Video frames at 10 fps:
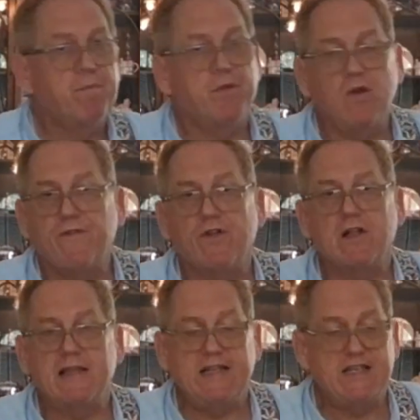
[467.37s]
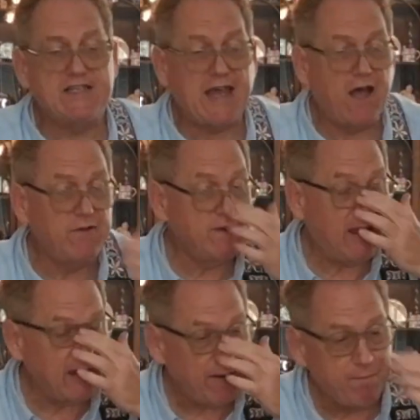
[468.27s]
Beautiful, clean sound,
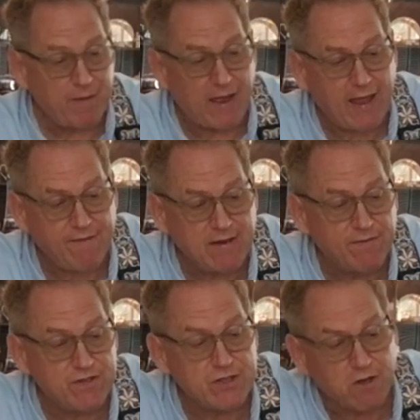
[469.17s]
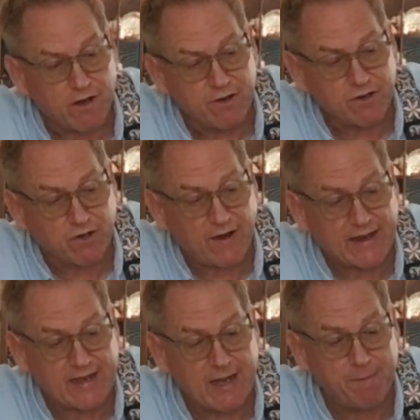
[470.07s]
and I haven't even started to
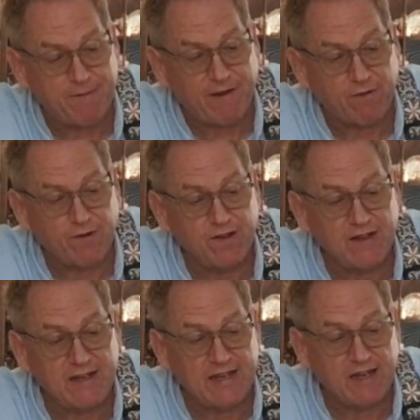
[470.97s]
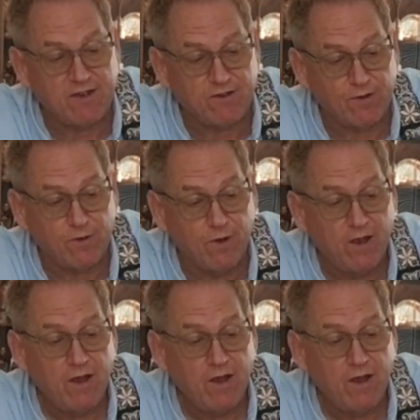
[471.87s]
crank it up. If I really needed to